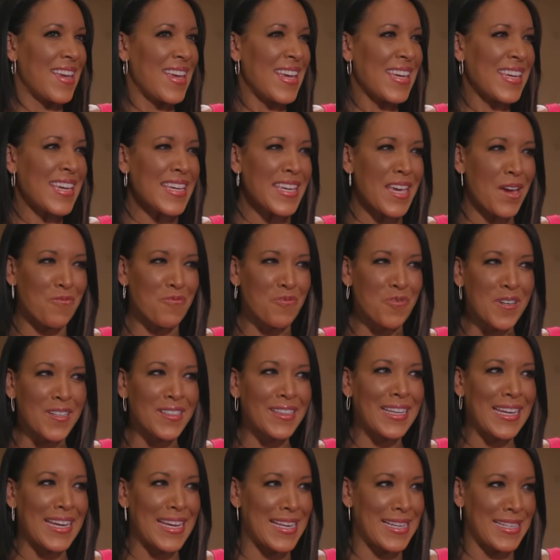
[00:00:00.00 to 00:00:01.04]
it can get
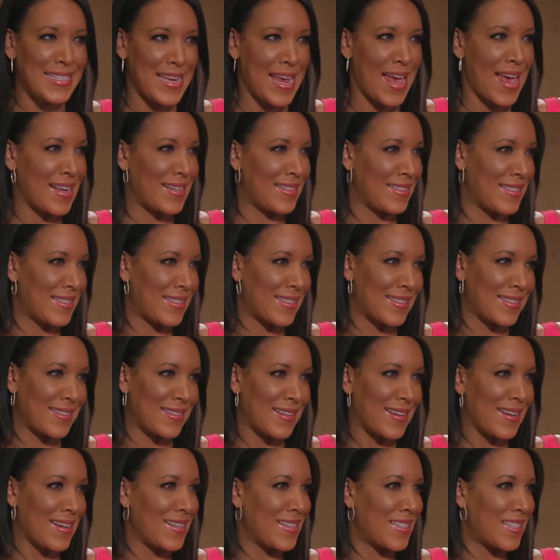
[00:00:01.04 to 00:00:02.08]
really intense
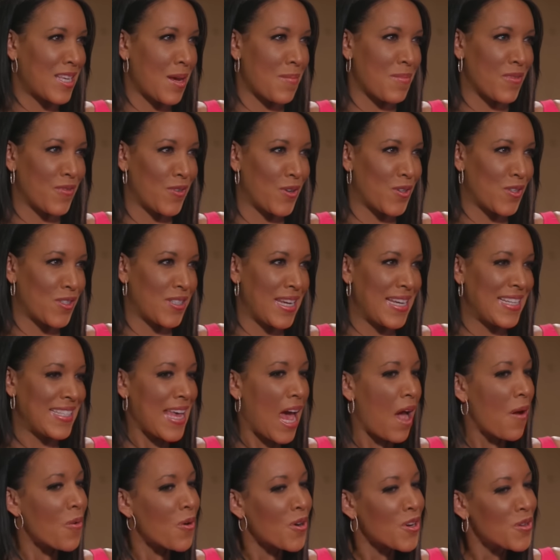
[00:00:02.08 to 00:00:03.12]
in some of your scenes.
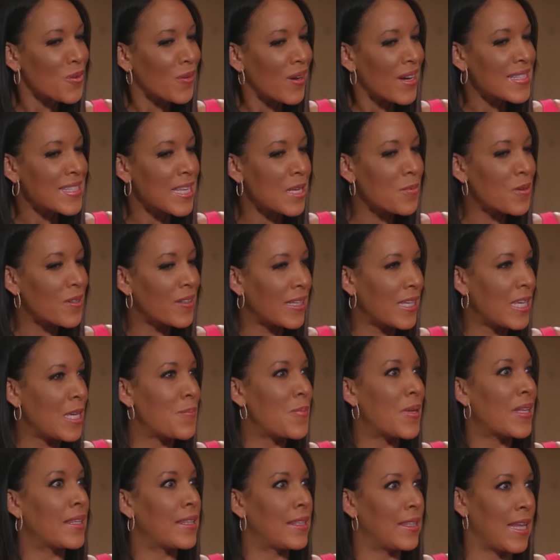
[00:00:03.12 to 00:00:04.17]
How are you guys able to keep it